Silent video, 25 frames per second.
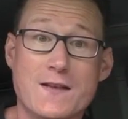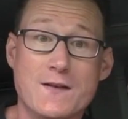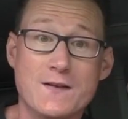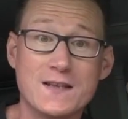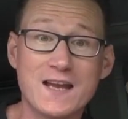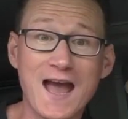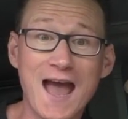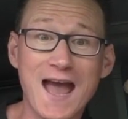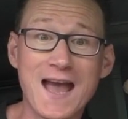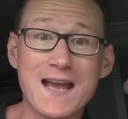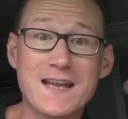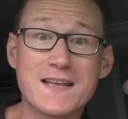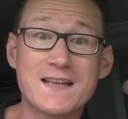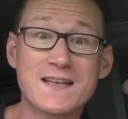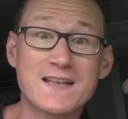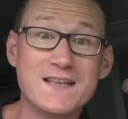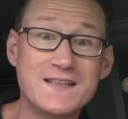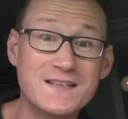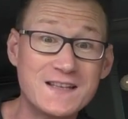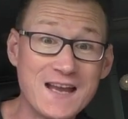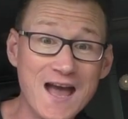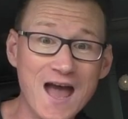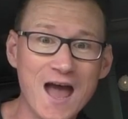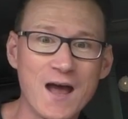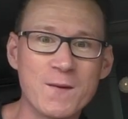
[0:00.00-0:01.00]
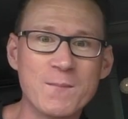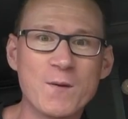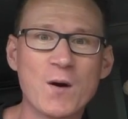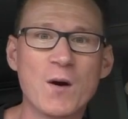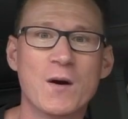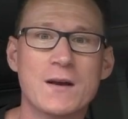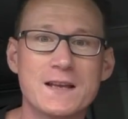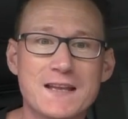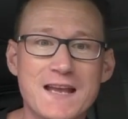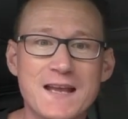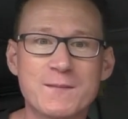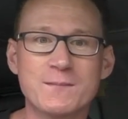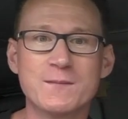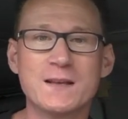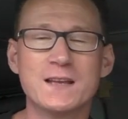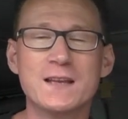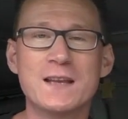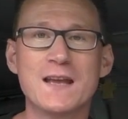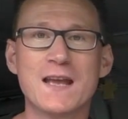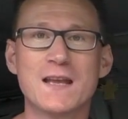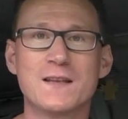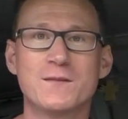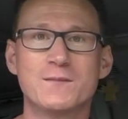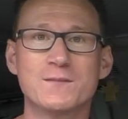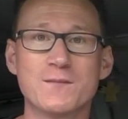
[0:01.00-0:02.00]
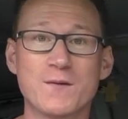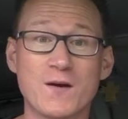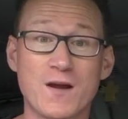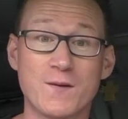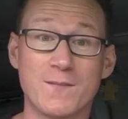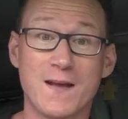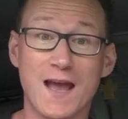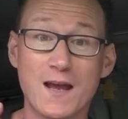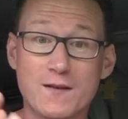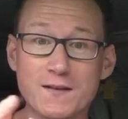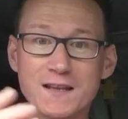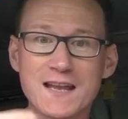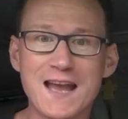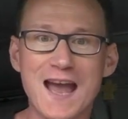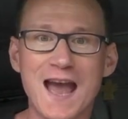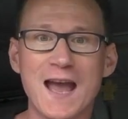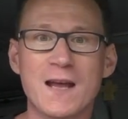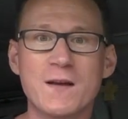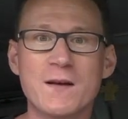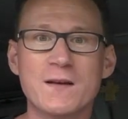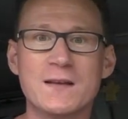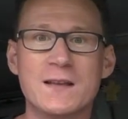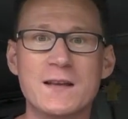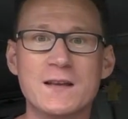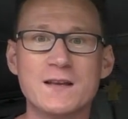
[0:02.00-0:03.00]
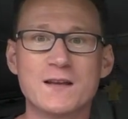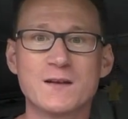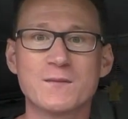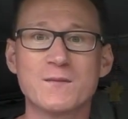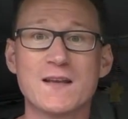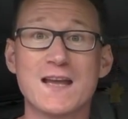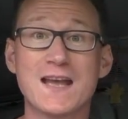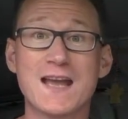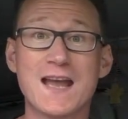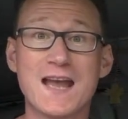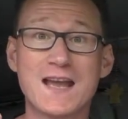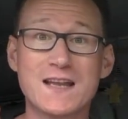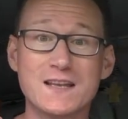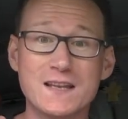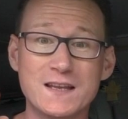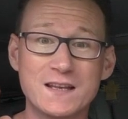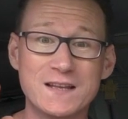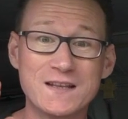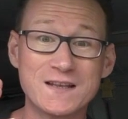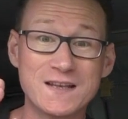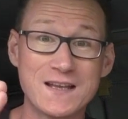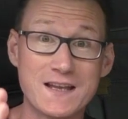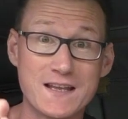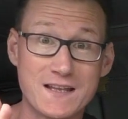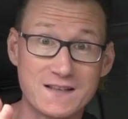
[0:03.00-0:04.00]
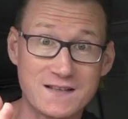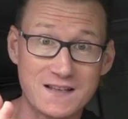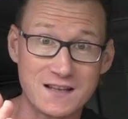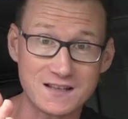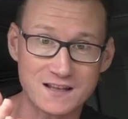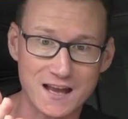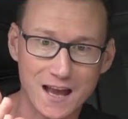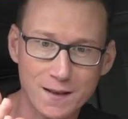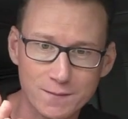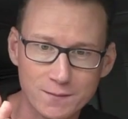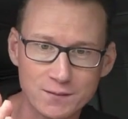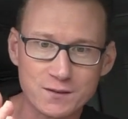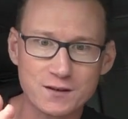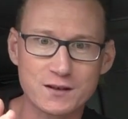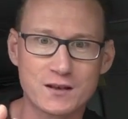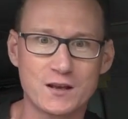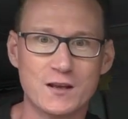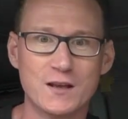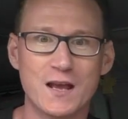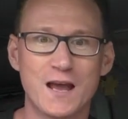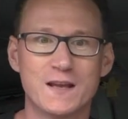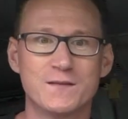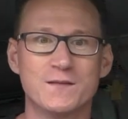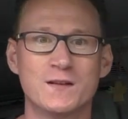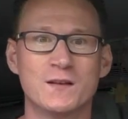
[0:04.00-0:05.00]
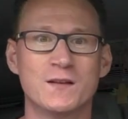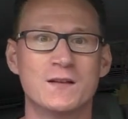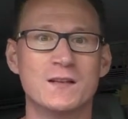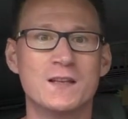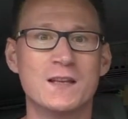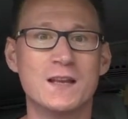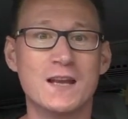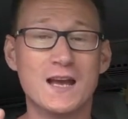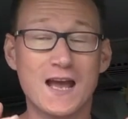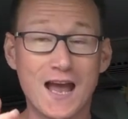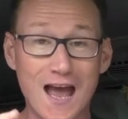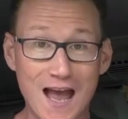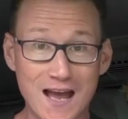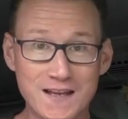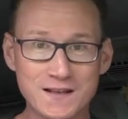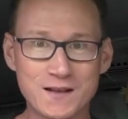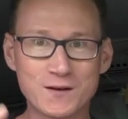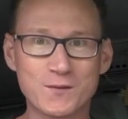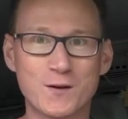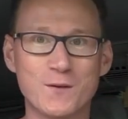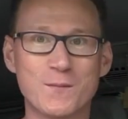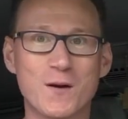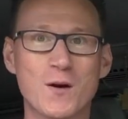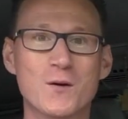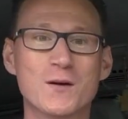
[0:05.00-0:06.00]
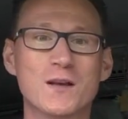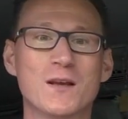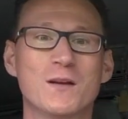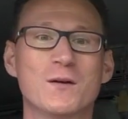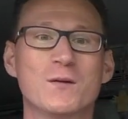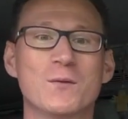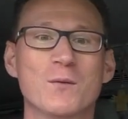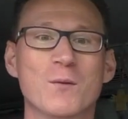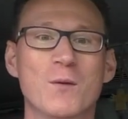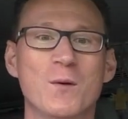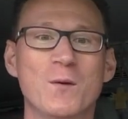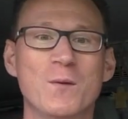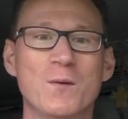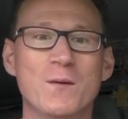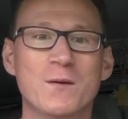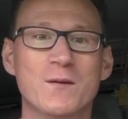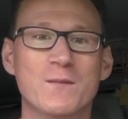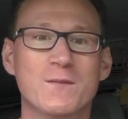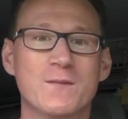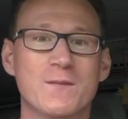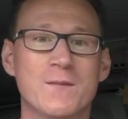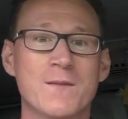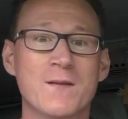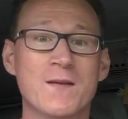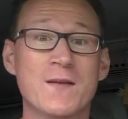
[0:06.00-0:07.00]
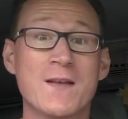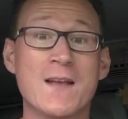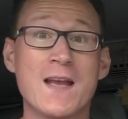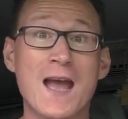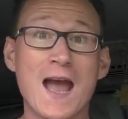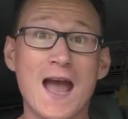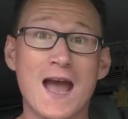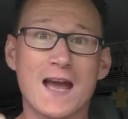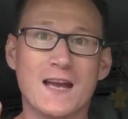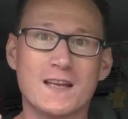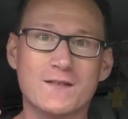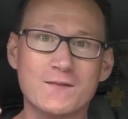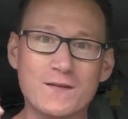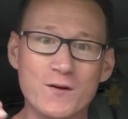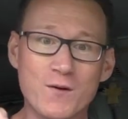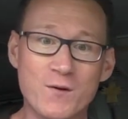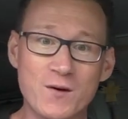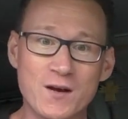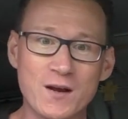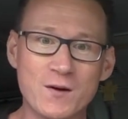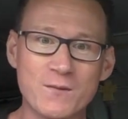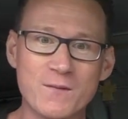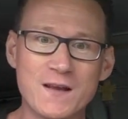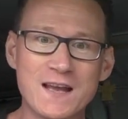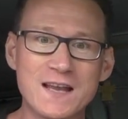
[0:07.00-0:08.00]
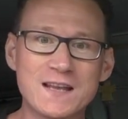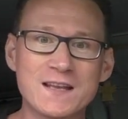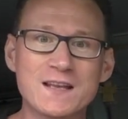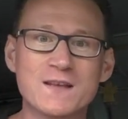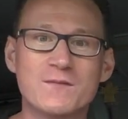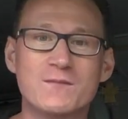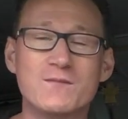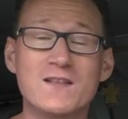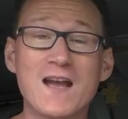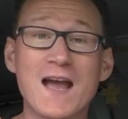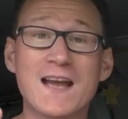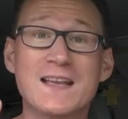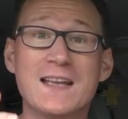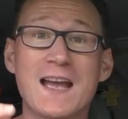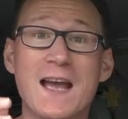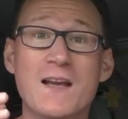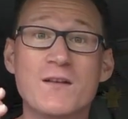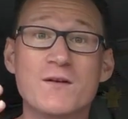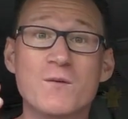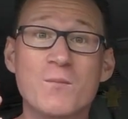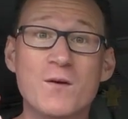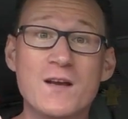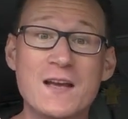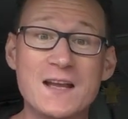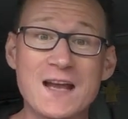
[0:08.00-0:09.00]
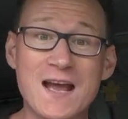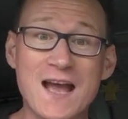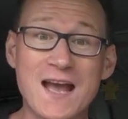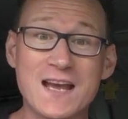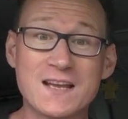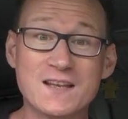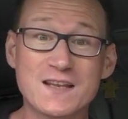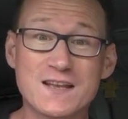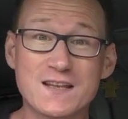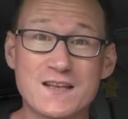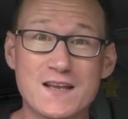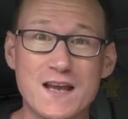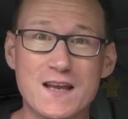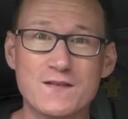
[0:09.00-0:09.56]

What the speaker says: Today, there are more tips and info about the air auxiliary heater, the temperature levels, and the remote control. And if you're curious to find out which heating